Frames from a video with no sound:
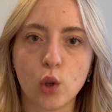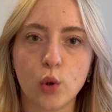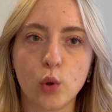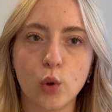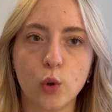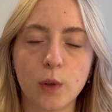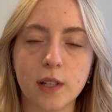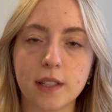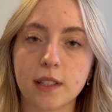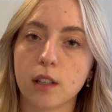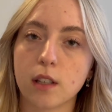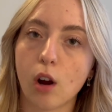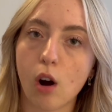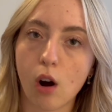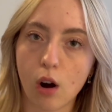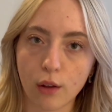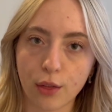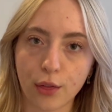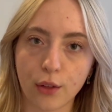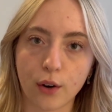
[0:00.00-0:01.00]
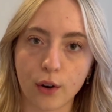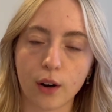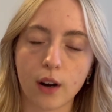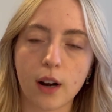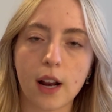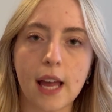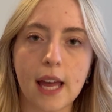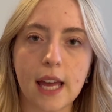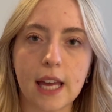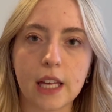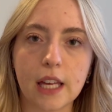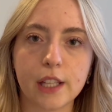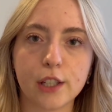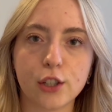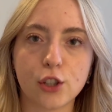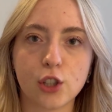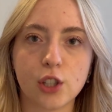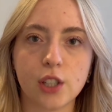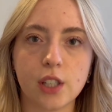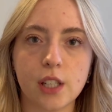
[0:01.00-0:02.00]
who is an author, and
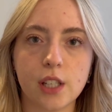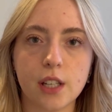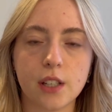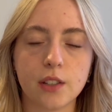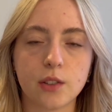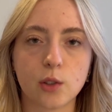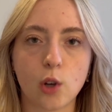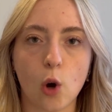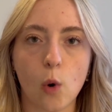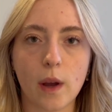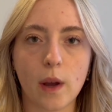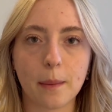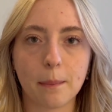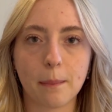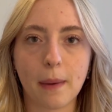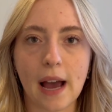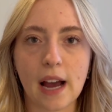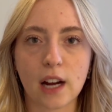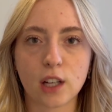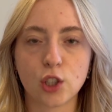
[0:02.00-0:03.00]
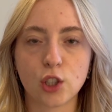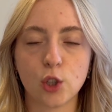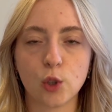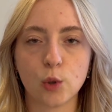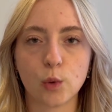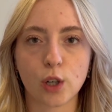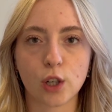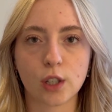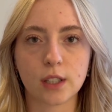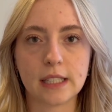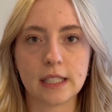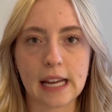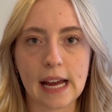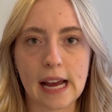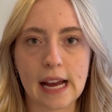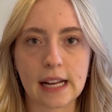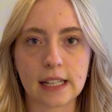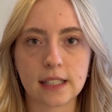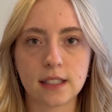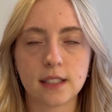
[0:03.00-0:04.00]
she is going back to her
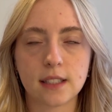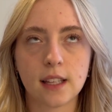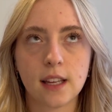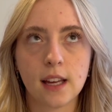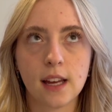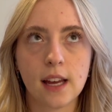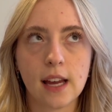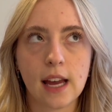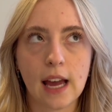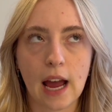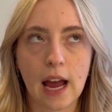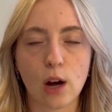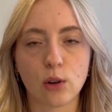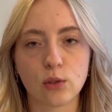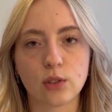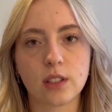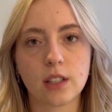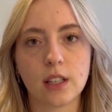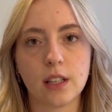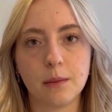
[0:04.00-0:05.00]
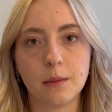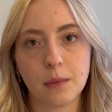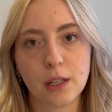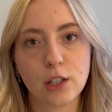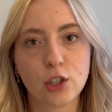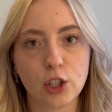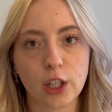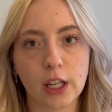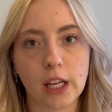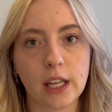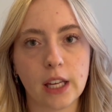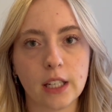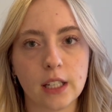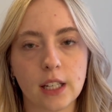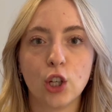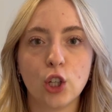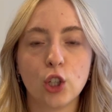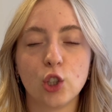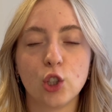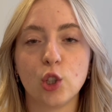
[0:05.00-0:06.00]
dad's house in Michigan
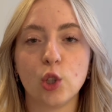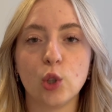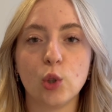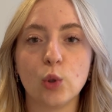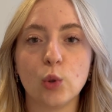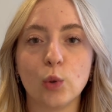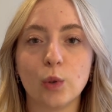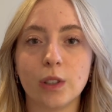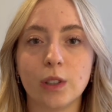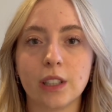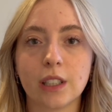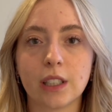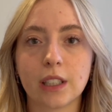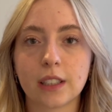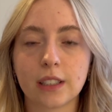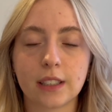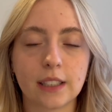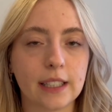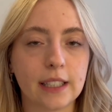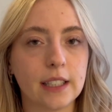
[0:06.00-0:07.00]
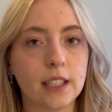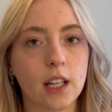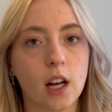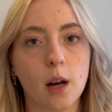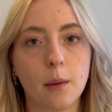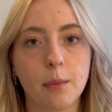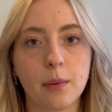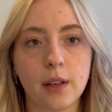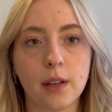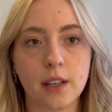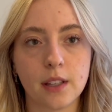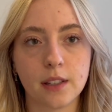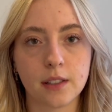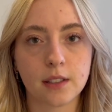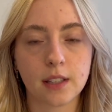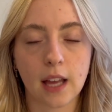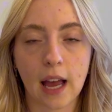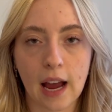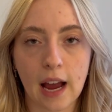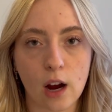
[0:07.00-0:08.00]
to clean up
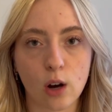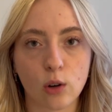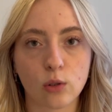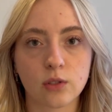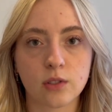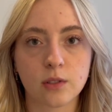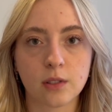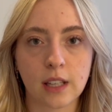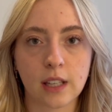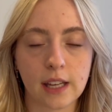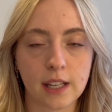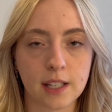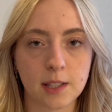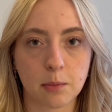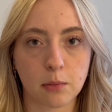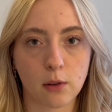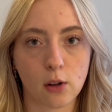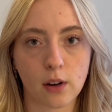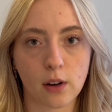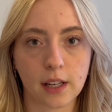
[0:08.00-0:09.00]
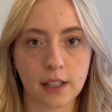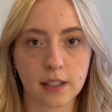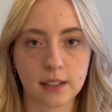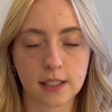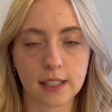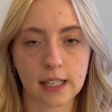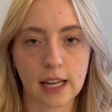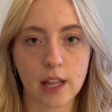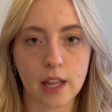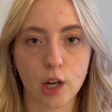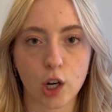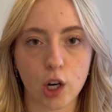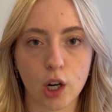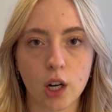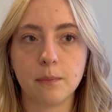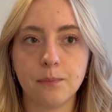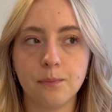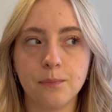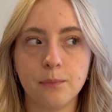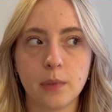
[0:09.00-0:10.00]
his house, get his belongings together
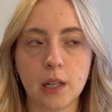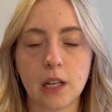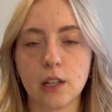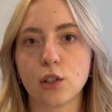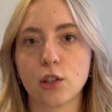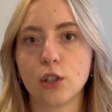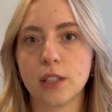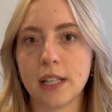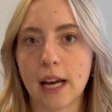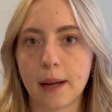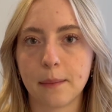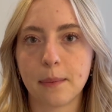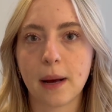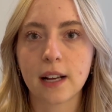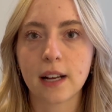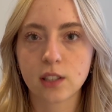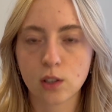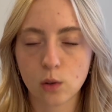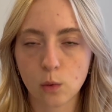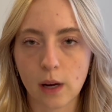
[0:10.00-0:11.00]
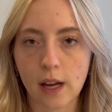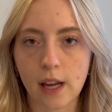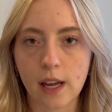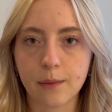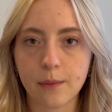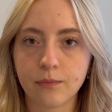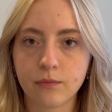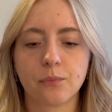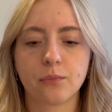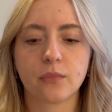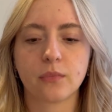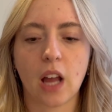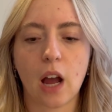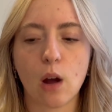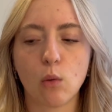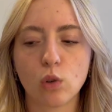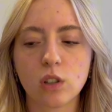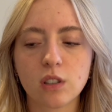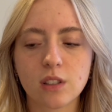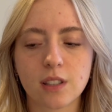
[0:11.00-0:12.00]
because her dad passed away. I
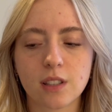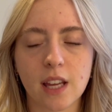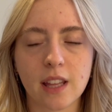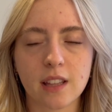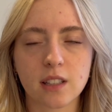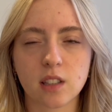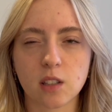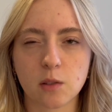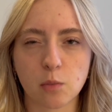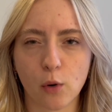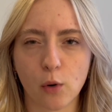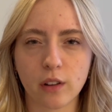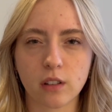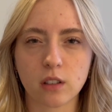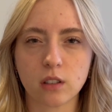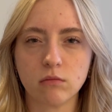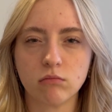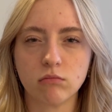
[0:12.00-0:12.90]
wouldn't say that's a spoiler